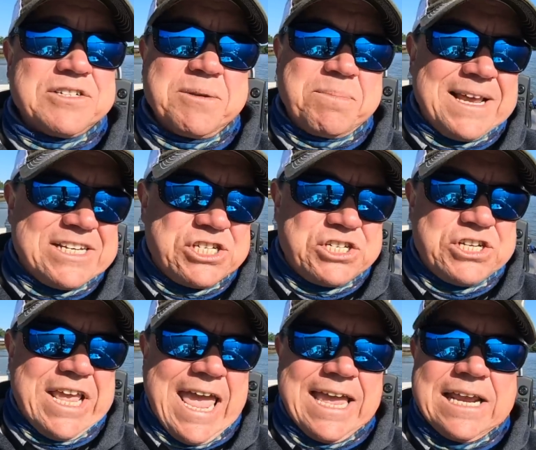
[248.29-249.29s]
Some places you
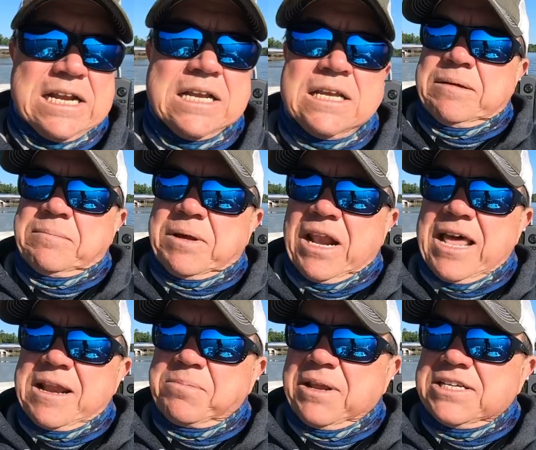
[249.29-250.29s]
can, but a lot
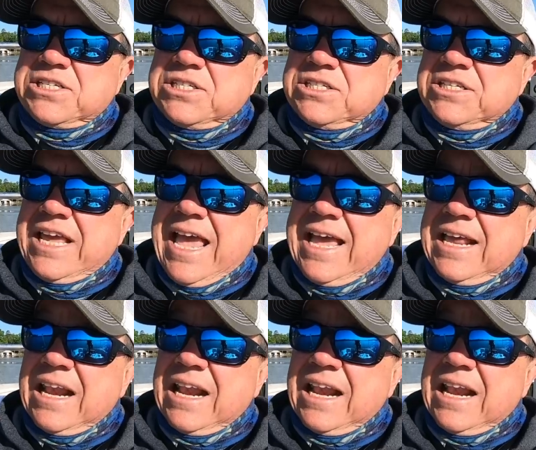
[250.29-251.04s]
of places you can.